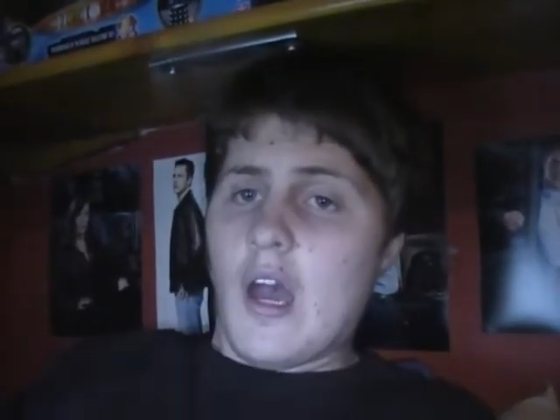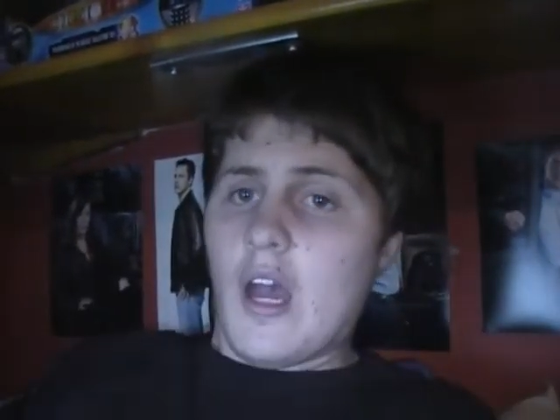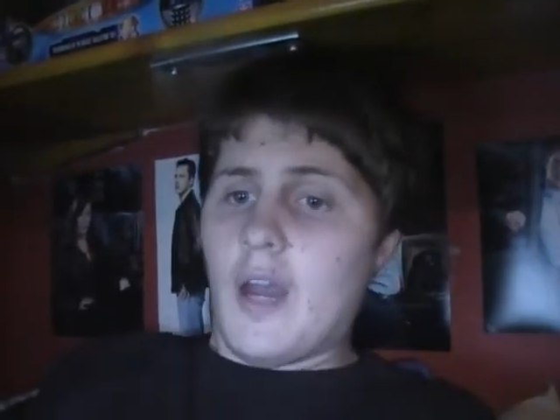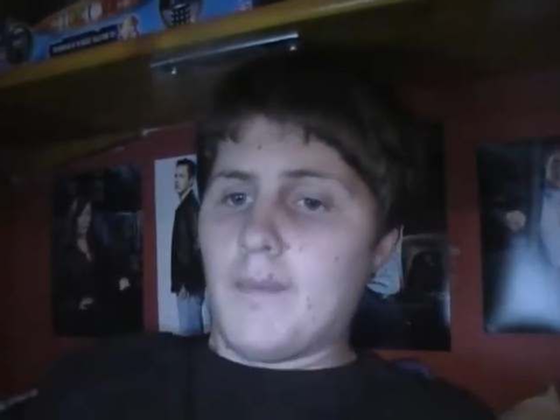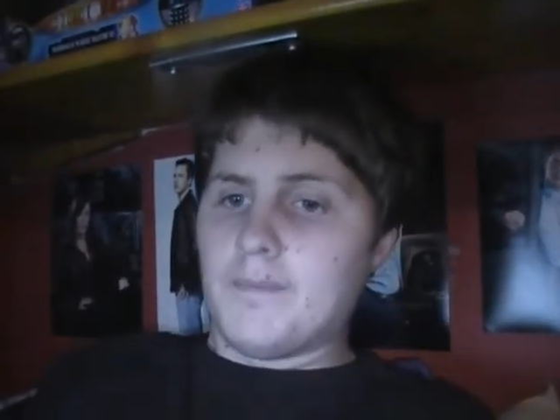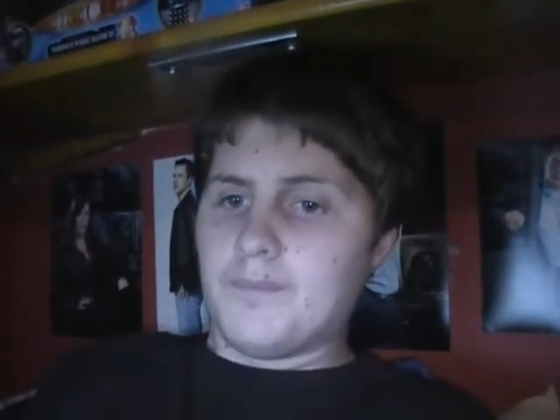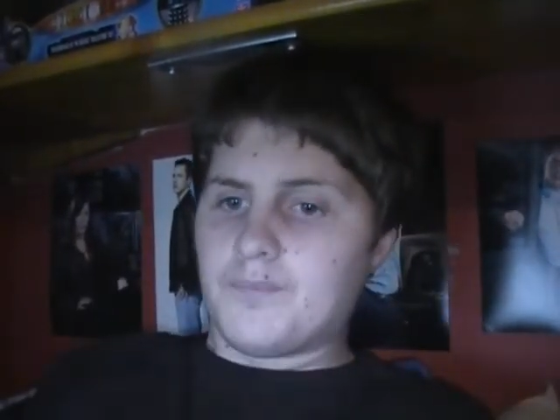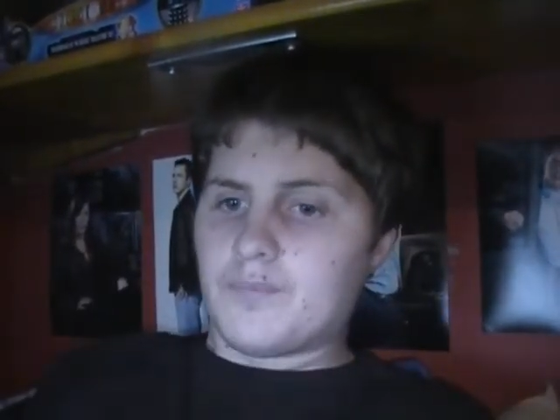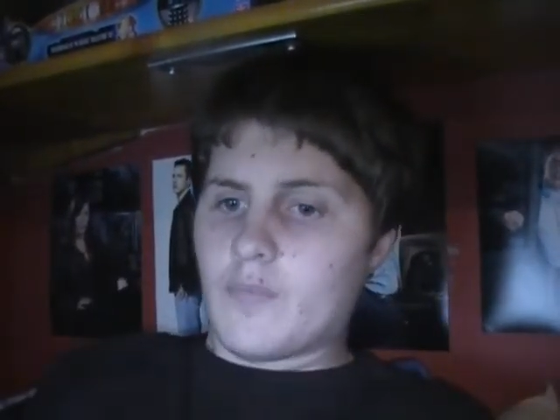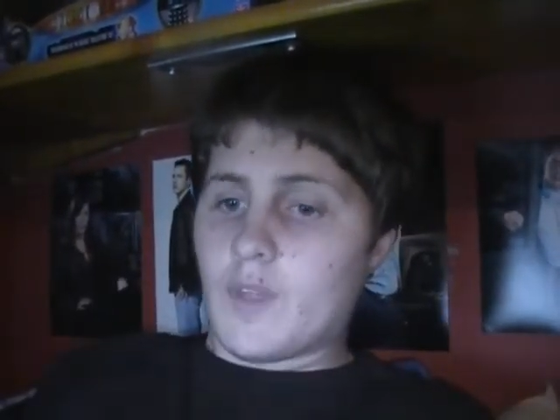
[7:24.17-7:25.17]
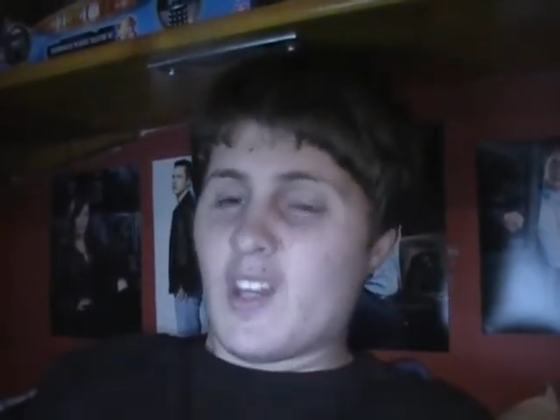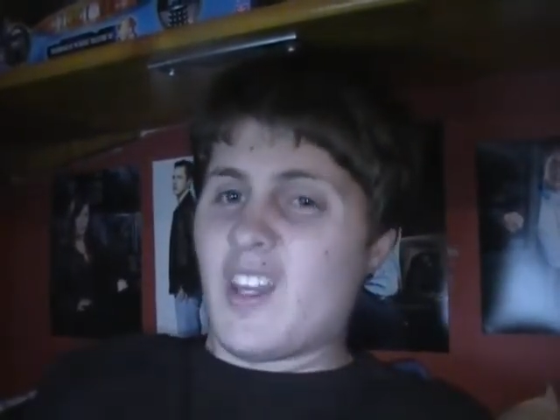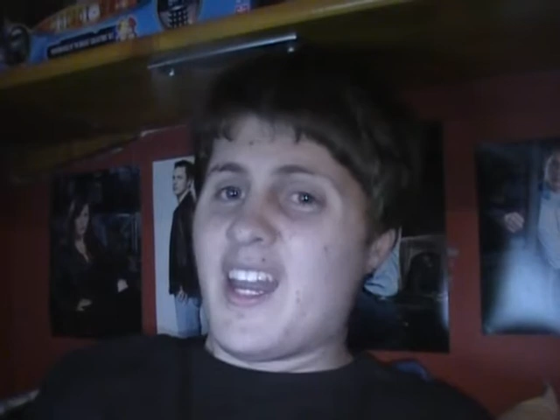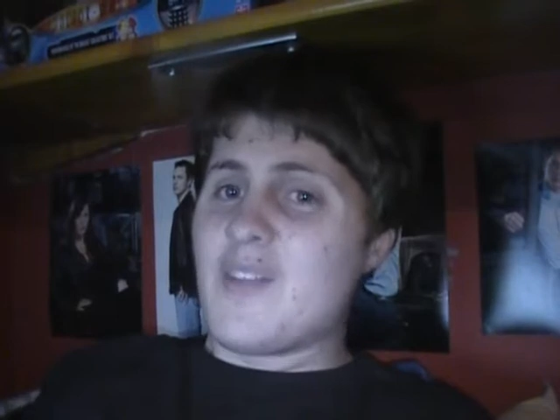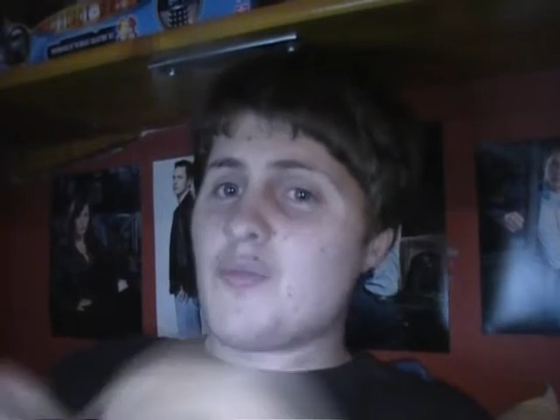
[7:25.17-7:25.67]
And
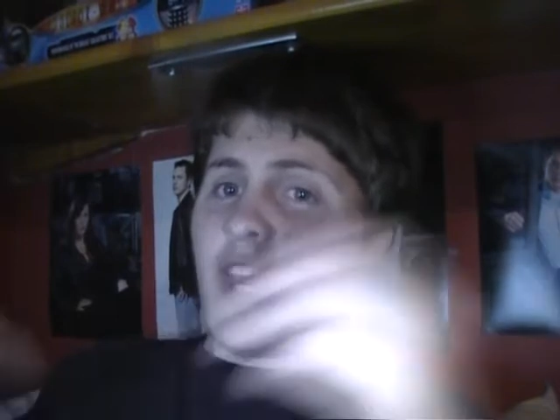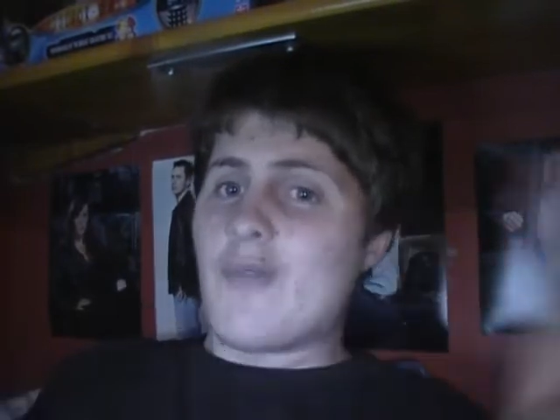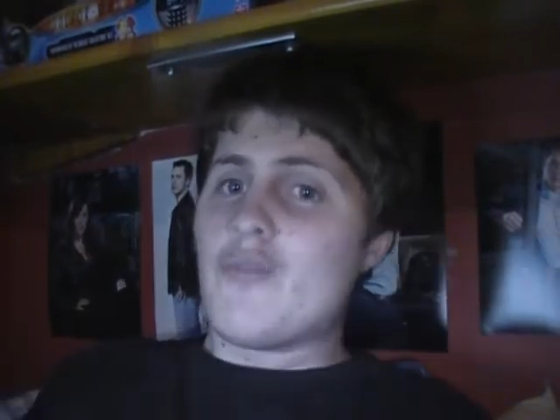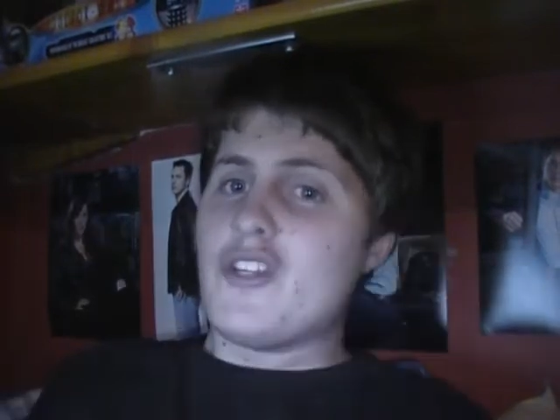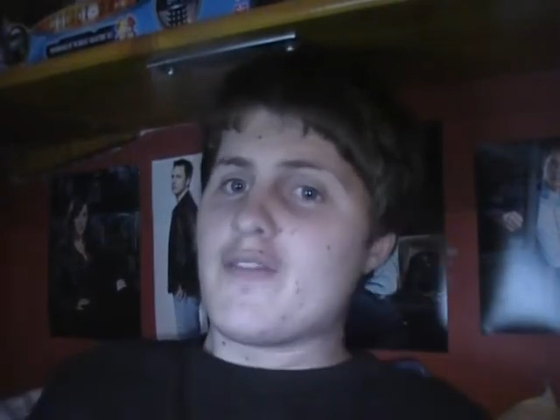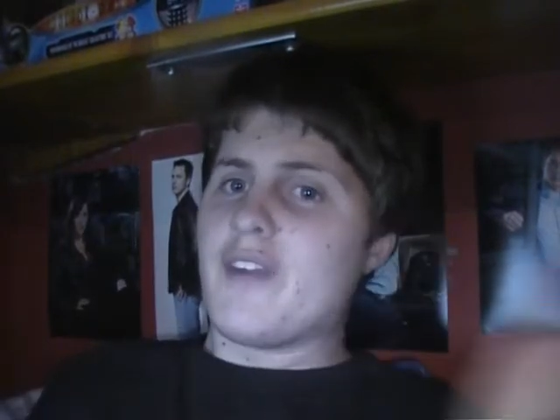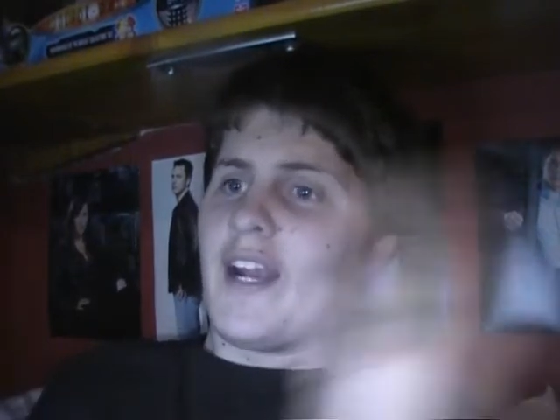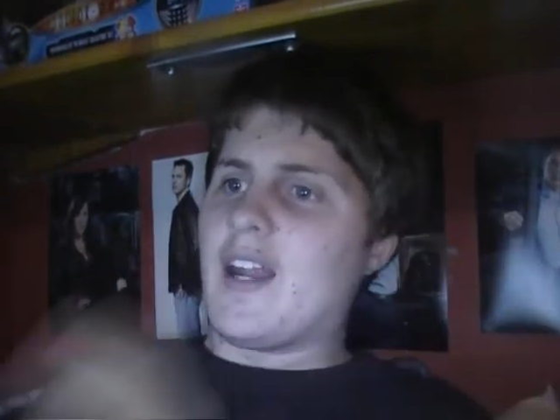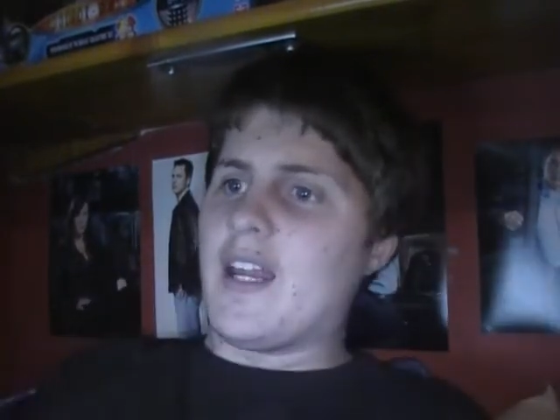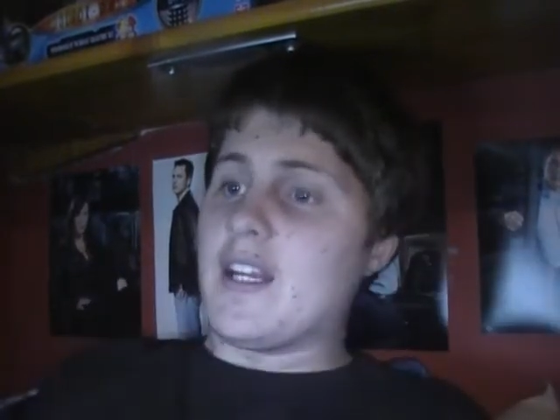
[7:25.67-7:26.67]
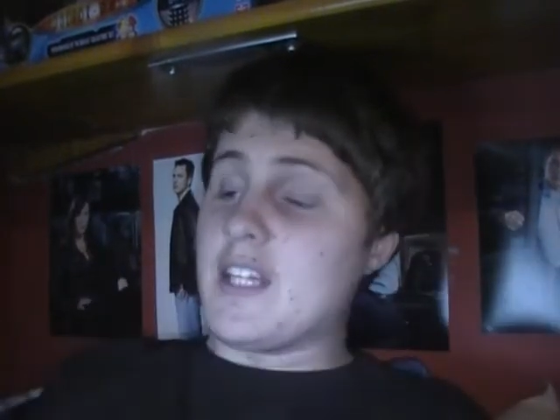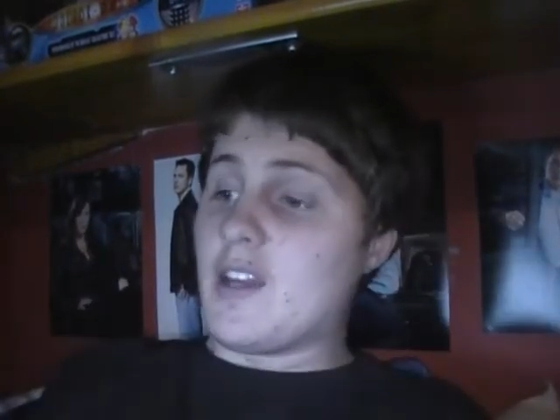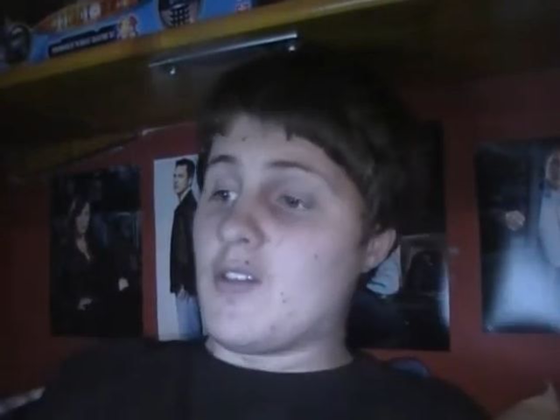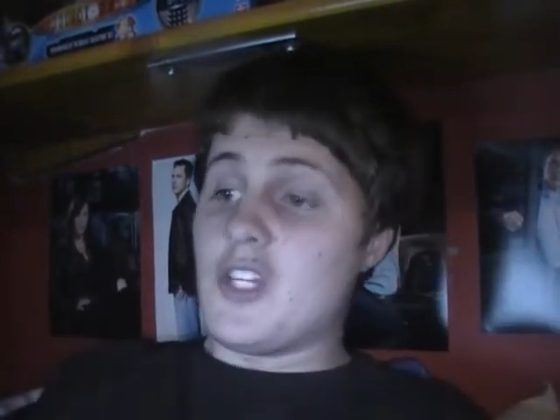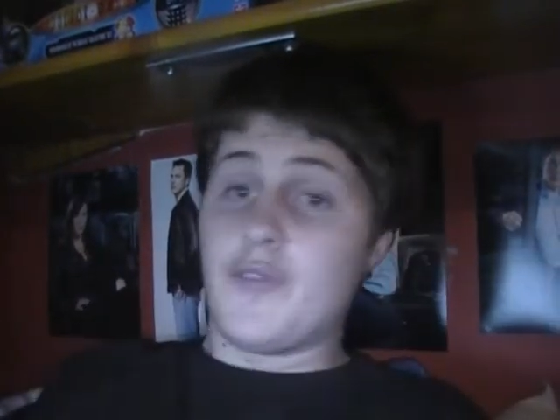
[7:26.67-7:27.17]
yeah, Richard Franklin. I didn't
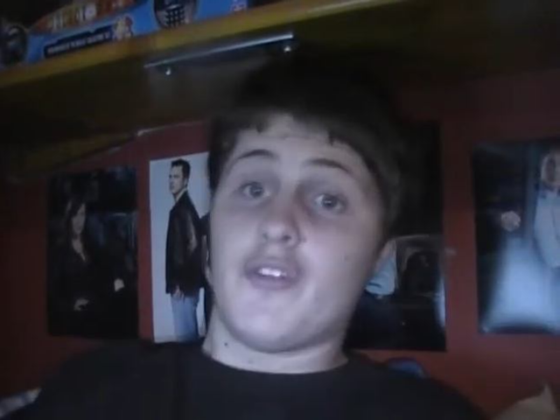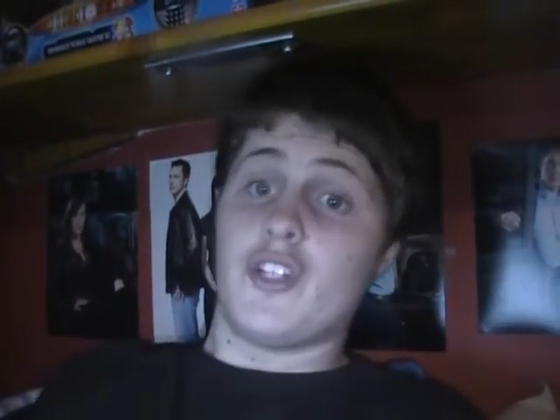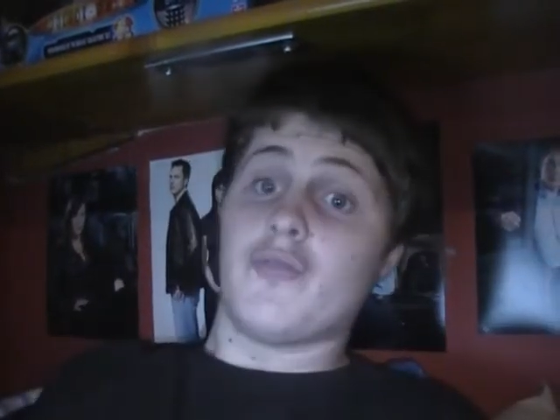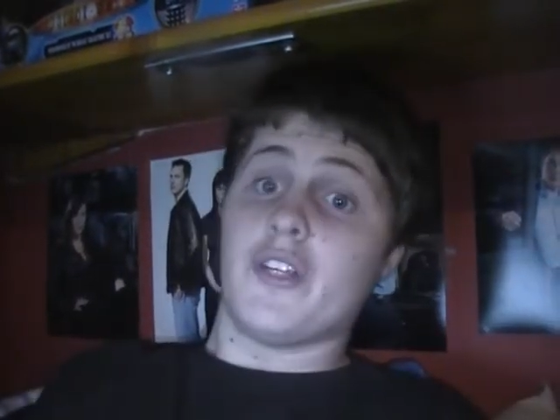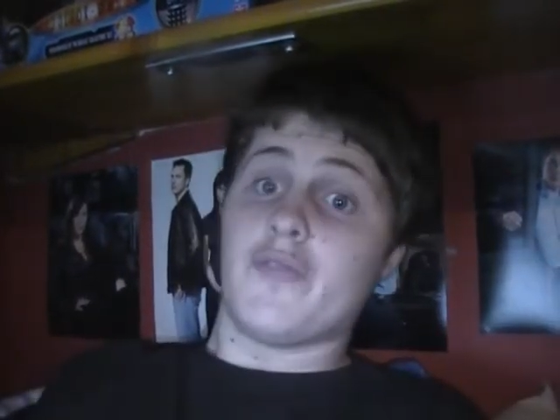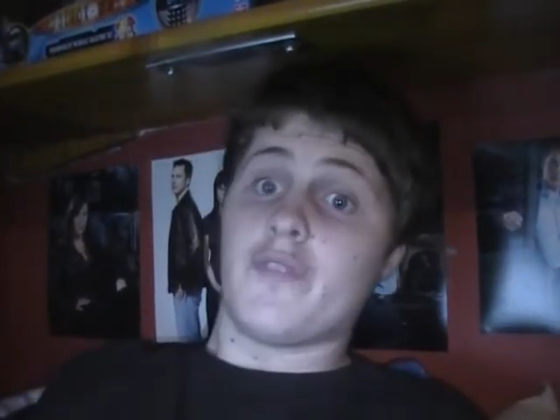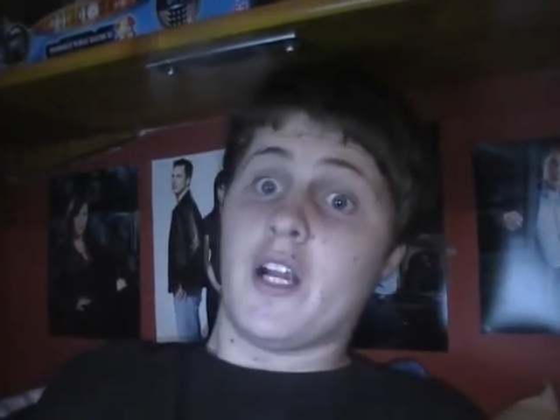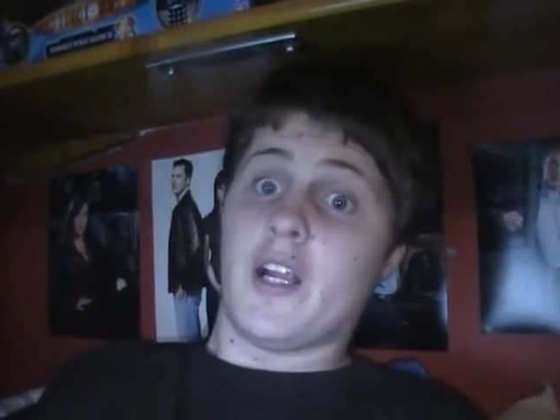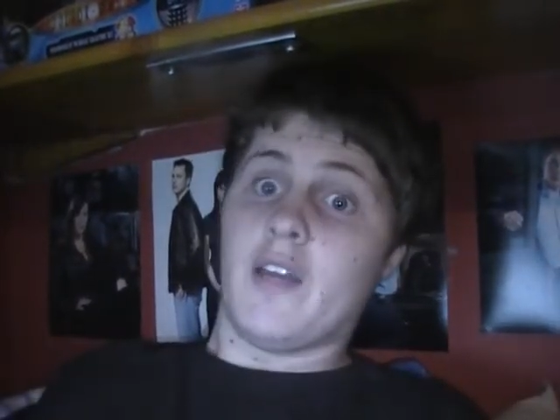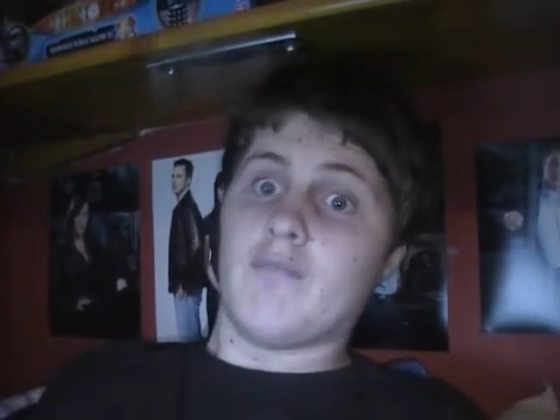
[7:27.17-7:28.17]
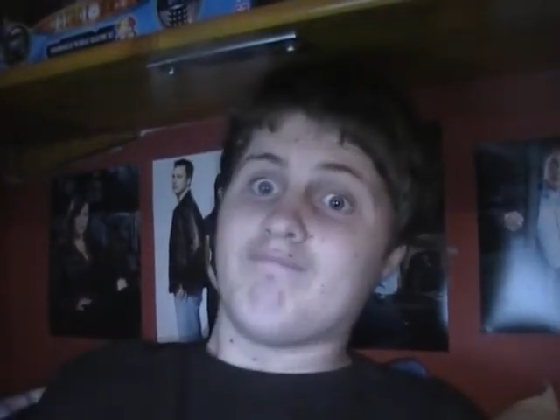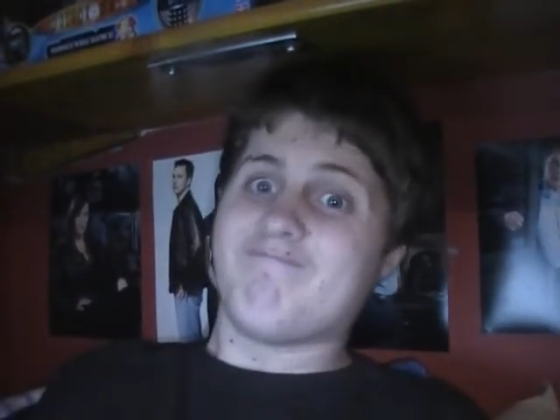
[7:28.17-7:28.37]
go and see Richard Franklin.